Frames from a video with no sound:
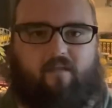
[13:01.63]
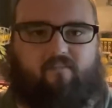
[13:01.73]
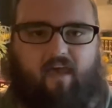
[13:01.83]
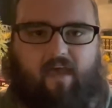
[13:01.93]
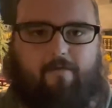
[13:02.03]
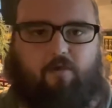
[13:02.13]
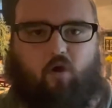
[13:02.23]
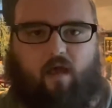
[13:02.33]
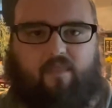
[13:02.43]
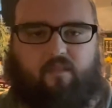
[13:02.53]
of time
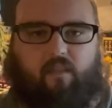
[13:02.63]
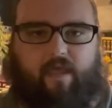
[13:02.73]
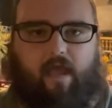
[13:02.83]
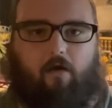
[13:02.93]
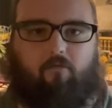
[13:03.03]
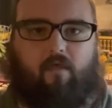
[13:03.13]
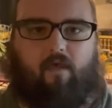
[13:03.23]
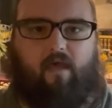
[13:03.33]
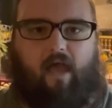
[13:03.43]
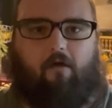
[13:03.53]
here on the layout.
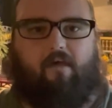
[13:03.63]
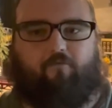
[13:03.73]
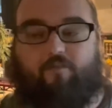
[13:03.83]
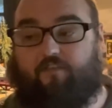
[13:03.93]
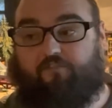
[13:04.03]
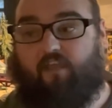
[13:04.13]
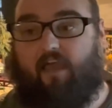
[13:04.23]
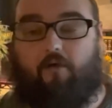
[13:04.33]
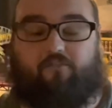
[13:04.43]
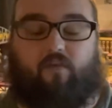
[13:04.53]
However, this
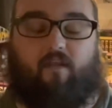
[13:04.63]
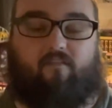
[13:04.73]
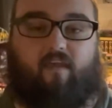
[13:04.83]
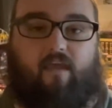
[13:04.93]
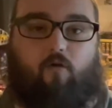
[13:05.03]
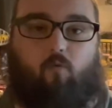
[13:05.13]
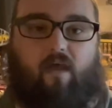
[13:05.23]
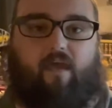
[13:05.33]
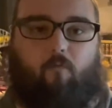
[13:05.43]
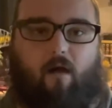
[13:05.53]
layout is going to take
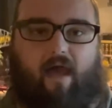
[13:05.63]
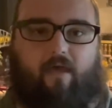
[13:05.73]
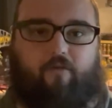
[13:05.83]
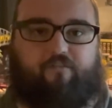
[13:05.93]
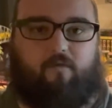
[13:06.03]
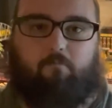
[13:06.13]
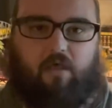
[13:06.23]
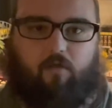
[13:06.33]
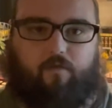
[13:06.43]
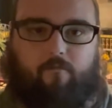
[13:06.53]
quite a while to
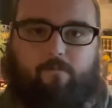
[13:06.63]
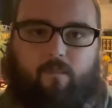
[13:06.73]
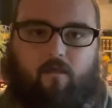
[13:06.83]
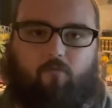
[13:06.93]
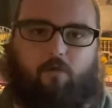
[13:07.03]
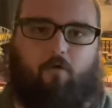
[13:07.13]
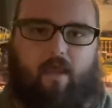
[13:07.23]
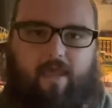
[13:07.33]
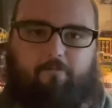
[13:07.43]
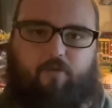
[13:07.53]
build. We were
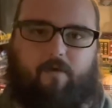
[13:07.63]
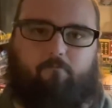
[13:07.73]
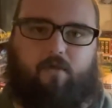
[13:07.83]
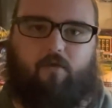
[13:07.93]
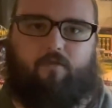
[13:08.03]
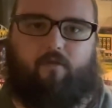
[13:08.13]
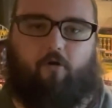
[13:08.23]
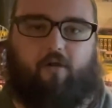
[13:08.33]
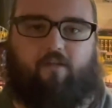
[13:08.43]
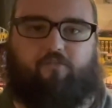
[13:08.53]
able to build
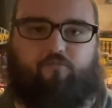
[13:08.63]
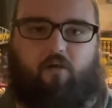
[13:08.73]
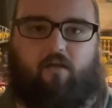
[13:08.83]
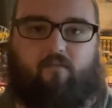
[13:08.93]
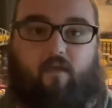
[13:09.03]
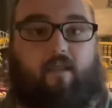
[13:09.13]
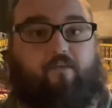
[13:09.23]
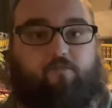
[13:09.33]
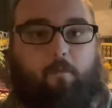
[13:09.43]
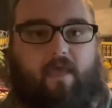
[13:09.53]
or construct and
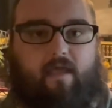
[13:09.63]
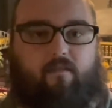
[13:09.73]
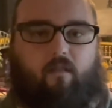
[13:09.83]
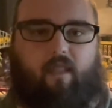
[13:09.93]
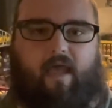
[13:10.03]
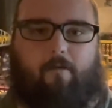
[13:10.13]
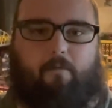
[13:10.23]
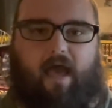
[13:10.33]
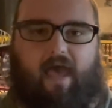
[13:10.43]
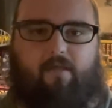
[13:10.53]
expand the layout
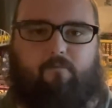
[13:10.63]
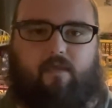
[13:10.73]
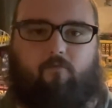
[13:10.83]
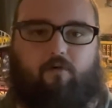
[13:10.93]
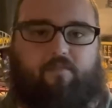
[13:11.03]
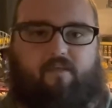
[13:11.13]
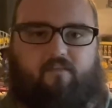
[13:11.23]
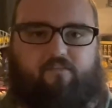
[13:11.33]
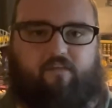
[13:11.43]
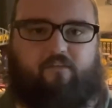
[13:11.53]
behind me within
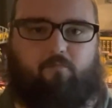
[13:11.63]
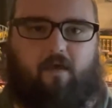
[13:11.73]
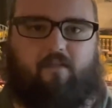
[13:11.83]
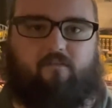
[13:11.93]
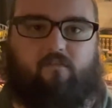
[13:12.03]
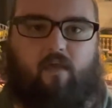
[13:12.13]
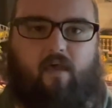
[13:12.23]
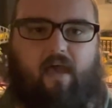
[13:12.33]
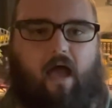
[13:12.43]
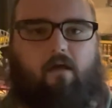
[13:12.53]
6 months.
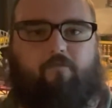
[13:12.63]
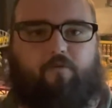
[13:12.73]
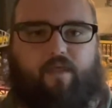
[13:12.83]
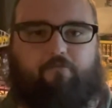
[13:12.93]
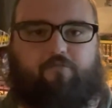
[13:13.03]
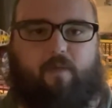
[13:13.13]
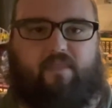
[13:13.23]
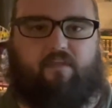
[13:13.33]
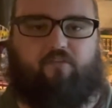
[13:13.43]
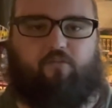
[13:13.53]
However, that was
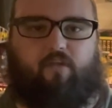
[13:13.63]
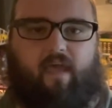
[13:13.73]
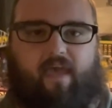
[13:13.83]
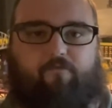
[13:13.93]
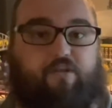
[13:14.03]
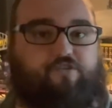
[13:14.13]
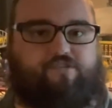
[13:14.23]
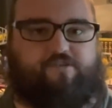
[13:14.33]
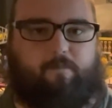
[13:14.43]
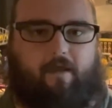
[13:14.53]
mainly due to having
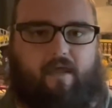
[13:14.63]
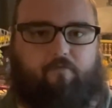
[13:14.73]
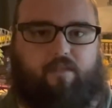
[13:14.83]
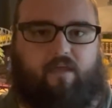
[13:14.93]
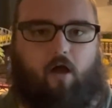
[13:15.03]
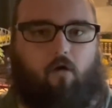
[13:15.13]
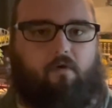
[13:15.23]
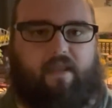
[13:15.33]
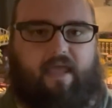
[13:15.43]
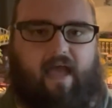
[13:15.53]
just about everything
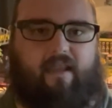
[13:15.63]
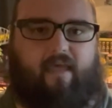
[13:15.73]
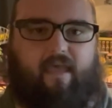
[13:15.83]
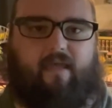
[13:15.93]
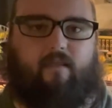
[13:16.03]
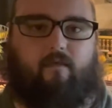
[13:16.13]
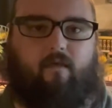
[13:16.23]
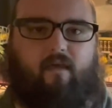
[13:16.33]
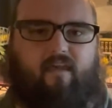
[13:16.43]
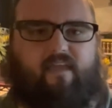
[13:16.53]
already on hand.
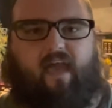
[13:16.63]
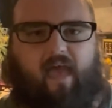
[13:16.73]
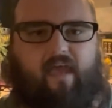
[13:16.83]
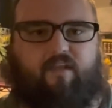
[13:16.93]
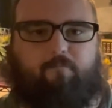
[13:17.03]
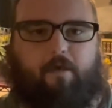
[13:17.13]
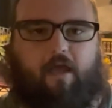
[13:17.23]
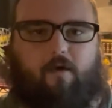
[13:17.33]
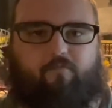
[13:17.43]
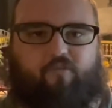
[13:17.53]
Yeah, I had to
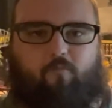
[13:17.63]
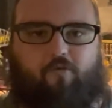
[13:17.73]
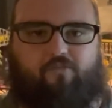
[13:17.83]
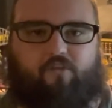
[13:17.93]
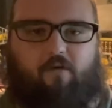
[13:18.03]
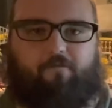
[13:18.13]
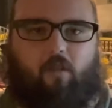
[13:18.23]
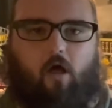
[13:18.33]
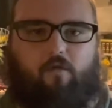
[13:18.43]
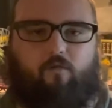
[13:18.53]
pick up some new stuff
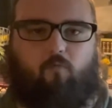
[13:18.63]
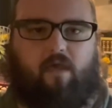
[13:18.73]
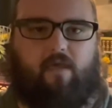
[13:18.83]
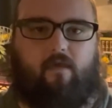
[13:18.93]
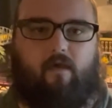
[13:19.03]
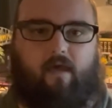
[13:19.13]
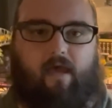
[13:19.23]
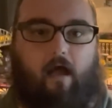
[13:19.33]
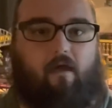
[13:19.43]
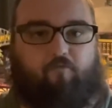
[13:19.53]
along the way.
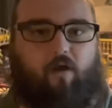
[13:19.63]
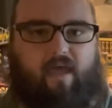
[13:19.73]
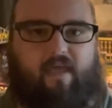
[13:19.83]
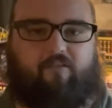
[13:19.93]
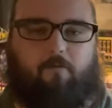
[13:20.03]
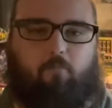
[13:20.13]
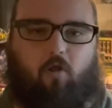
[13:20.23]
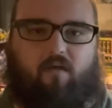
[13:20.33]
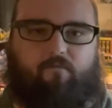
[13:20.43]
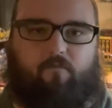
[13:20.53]
However, I had the
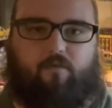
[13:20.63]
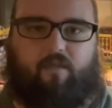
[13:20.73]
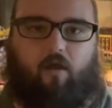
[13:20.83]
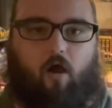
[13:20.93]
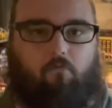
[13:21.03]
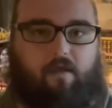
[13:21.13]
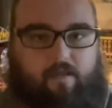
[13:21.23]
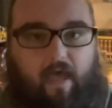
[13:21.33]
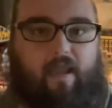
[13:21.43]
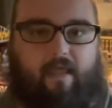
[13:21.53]
bulk of everything
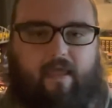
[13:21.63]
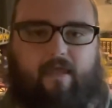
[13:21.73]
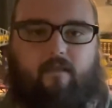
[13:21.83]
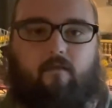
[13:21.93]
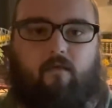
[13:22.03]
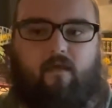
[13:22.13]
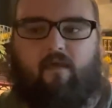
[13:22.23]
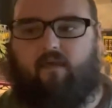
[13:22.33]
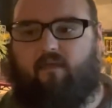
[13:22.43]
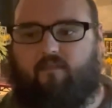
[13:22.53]
already on hand.
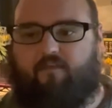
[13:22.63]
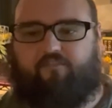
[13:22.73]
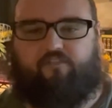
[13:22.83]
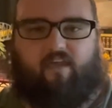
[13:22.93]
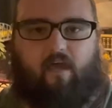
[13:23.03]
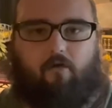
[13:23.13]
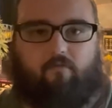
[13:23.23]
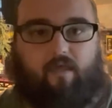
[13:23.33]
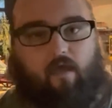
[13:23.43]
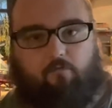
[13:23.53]
This
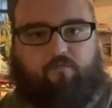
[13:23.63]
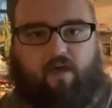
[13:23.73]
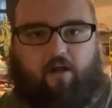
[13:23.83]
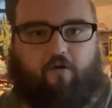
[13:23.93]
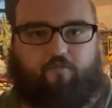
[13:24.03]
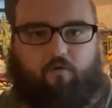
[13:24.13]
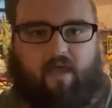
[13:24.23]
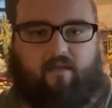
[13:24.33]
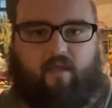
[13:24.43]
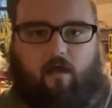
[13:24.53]
layout, yeah, we've got our
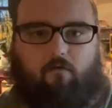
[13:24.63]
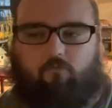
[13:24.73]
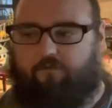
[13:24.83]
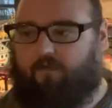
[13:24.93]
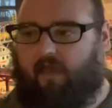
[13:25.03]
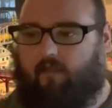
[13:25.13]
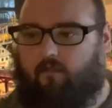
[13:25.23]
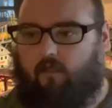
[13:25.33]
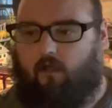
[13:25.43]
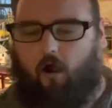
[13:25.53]
track now and we've got
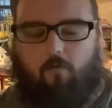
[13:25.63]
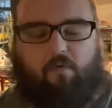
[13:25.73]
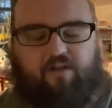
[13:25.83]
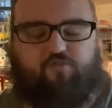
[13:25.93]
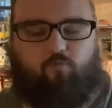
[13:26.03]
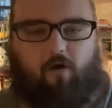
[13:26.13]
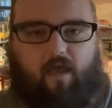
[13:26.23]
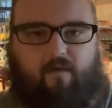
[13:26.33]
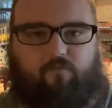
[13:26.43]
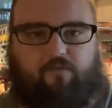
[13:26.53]
our benchwork,
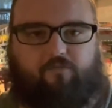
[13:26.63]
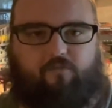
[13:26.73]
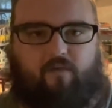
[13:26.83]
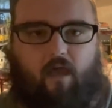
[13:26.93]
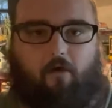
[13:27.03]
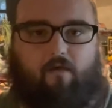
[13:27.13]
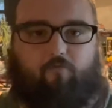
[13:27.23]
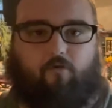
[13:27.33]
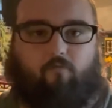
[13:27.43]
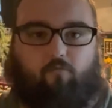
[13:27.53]
obviously.
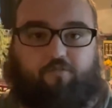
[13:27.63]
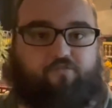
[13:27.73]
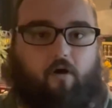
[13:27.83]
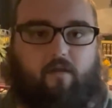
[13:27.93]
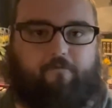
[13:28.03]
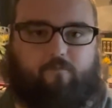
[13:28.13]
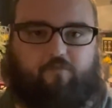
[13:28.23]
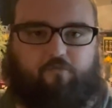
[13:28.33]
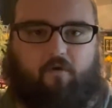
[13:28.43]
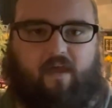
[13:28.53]
However, we're starting from
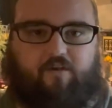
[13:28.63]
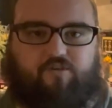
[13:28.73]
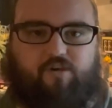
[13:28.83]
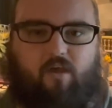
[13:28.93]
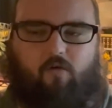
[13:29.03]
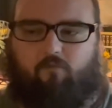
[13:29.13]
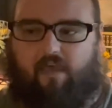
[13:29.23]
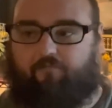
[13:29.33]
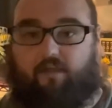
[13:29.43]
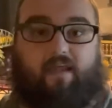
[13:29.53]
scratch. We
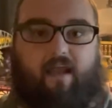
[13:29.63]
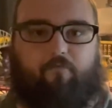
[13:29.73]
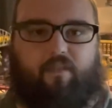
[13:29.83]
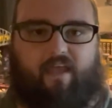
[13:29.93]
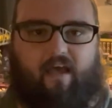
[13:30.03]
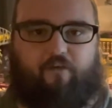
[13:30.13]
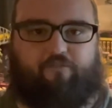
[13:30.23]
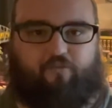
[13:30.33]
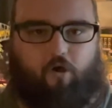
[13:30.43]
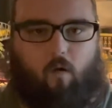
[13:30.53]
have to get everything
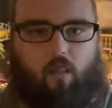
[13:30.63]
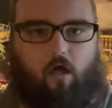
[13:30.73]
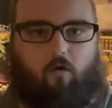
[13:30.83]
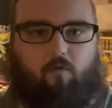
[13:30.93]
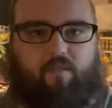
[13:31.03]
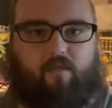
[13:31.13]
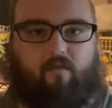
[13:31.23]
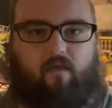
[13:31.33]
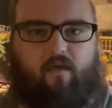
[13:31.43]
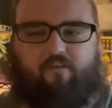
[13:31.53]
else to go along with
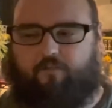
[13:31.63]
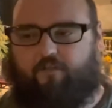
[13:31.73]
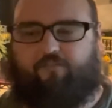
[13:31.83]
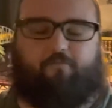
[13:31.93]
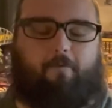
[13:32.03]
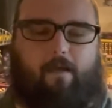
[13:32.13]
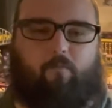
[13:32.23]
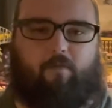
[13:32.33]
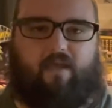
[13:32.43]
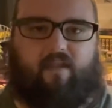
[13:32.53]
it. So this is
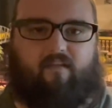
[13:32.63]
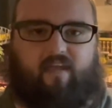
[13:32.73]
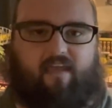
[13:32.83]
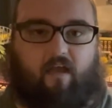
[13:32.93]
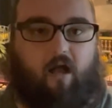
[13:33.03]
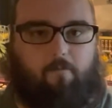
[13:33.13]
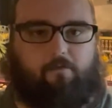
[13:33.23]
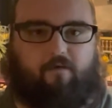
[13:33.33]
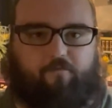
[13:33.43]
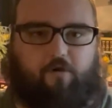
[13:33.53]
probably going to take a
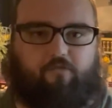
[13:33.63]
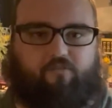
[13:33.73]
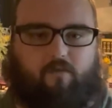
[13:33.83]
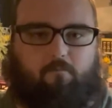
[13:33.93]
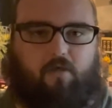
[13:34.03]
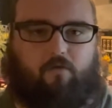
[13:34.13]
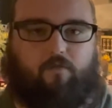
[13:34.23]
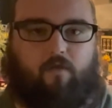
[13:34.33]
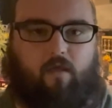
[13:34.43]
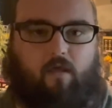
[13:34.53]
couple of years to
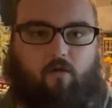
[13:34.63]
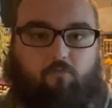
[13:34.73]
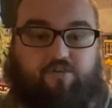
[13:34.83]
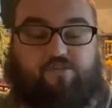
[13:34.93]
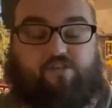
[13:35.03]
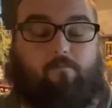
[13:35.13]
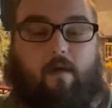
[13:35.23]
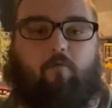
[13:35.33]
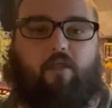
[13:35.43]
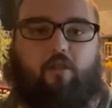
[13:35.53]
build, which is something
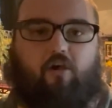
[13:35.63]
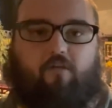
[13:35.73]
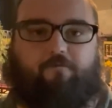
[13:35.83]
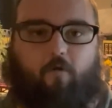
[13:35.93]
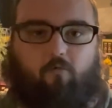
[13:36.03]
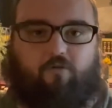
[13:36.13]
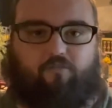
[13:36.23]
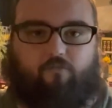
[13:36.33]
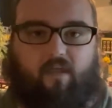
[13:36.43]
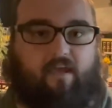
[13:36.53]
I'm really looking forward
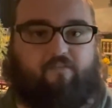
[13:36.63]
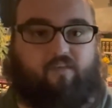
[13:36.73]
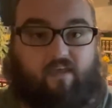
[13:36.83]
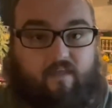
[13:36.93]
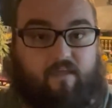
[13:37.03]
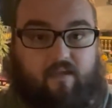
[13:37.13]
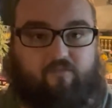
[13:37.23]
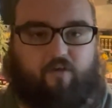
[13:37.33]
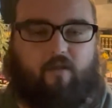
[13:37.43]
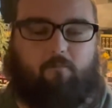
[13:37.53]
to. Like I say, I think it's
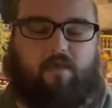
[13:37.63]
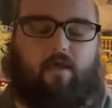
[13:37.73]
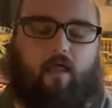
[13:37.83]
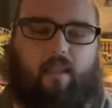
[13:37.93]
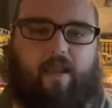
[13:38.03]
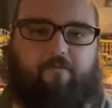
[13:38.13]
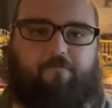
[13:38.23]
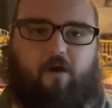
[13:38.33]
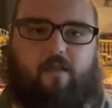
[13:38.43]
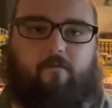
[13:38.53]
going to be a lot of
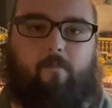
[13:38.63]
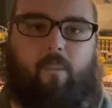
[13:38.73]
fun.